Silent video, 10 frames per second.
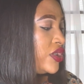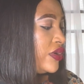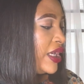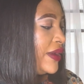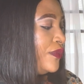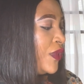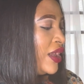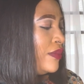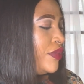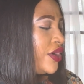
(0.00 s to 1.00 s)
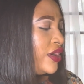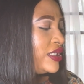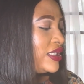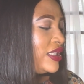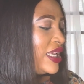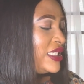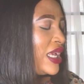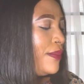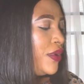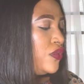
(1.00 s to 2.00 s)
Okay, because there's
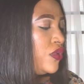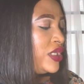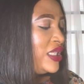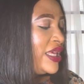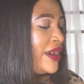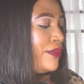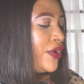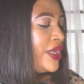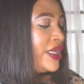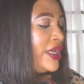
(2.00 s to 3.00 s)
amber wood there, but